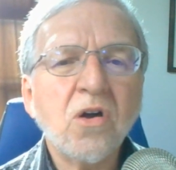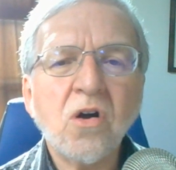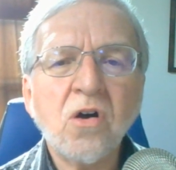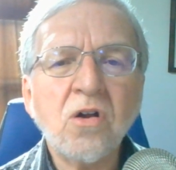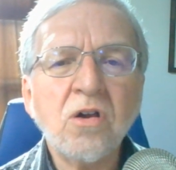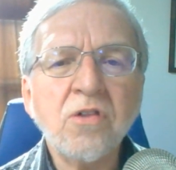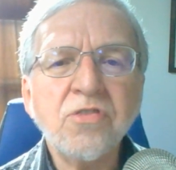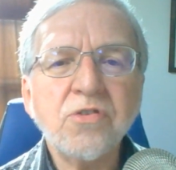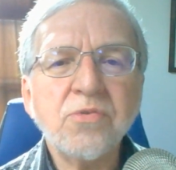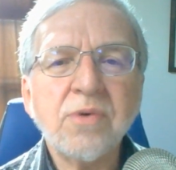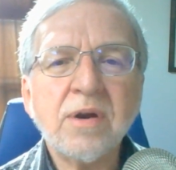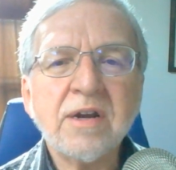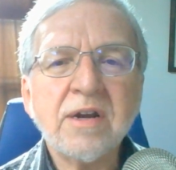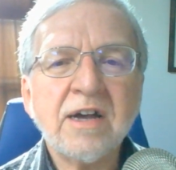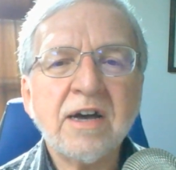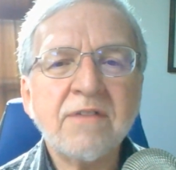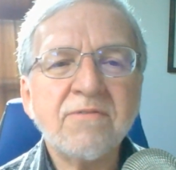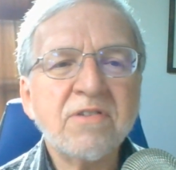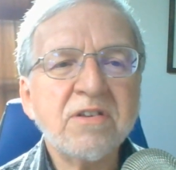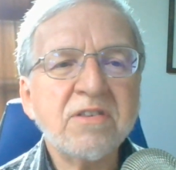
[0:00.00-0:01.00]
All through our
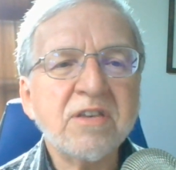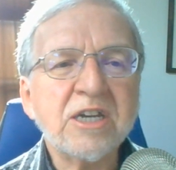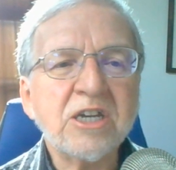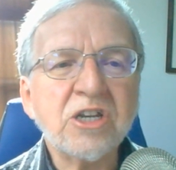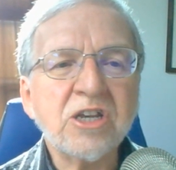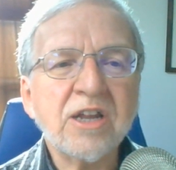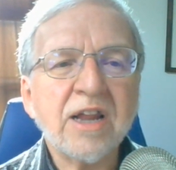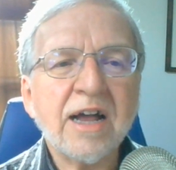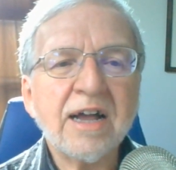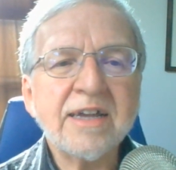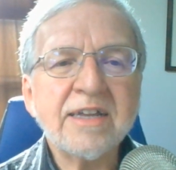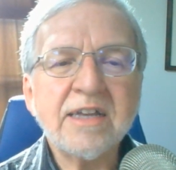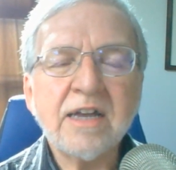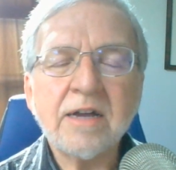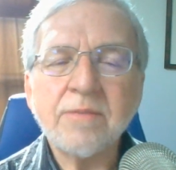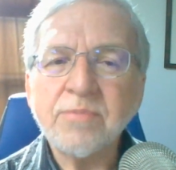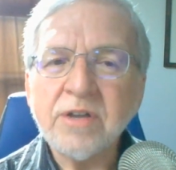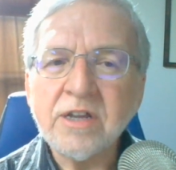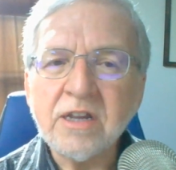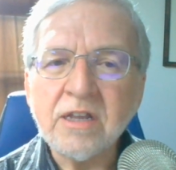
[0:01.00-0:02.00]
conversation, I
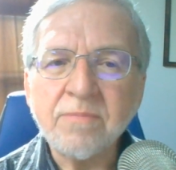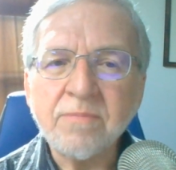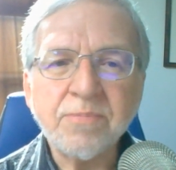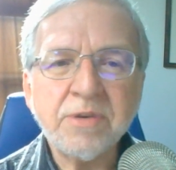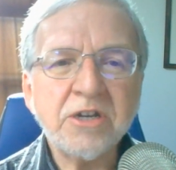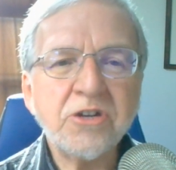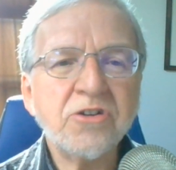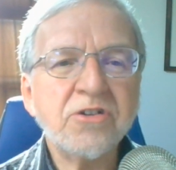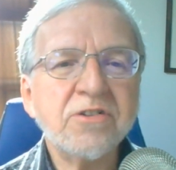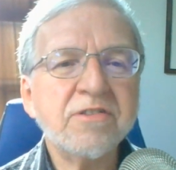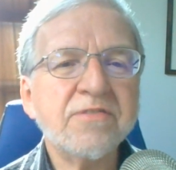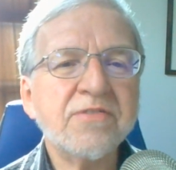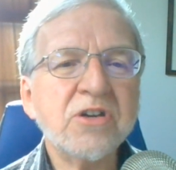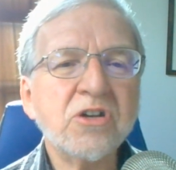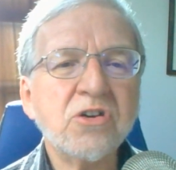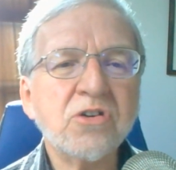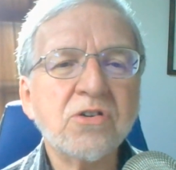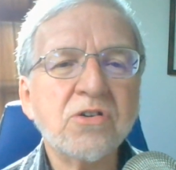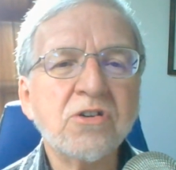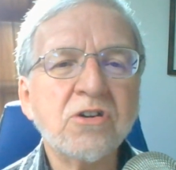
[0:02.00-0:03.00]
kept getting pictures of
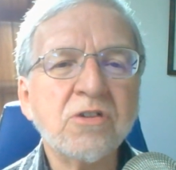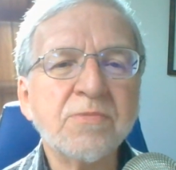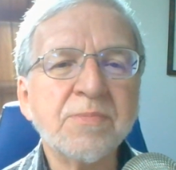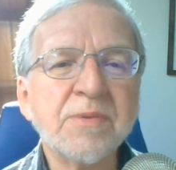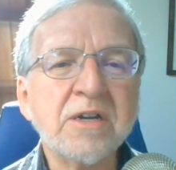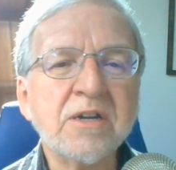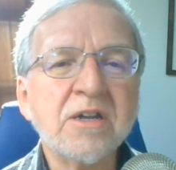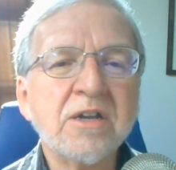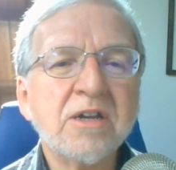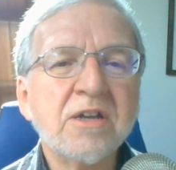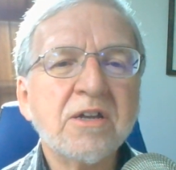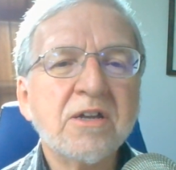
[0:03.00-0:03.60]
encouragement